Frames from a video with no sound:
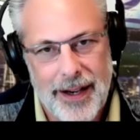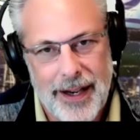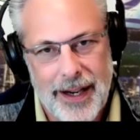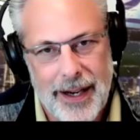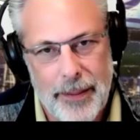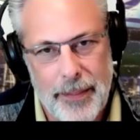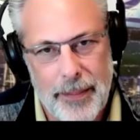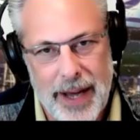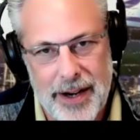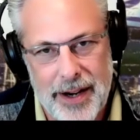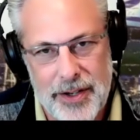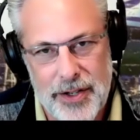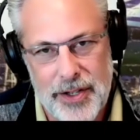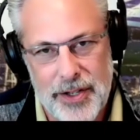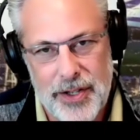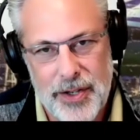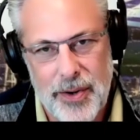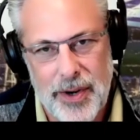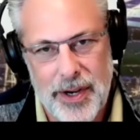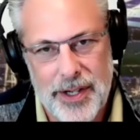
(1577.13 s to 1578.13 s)
He managed to
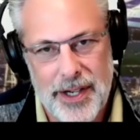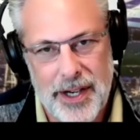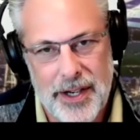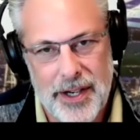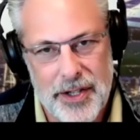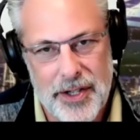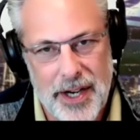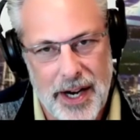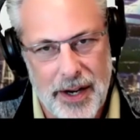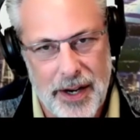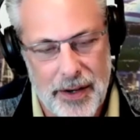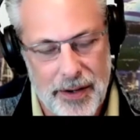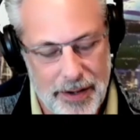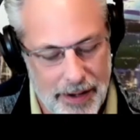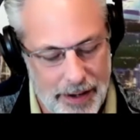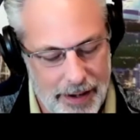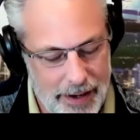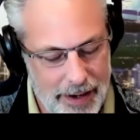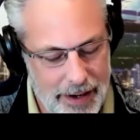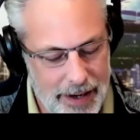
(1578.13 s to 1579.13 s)
score a touchdown
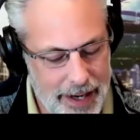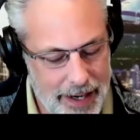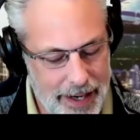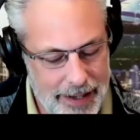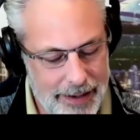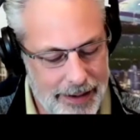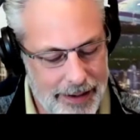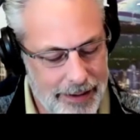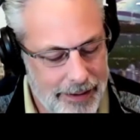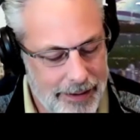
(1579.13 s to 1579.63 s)
on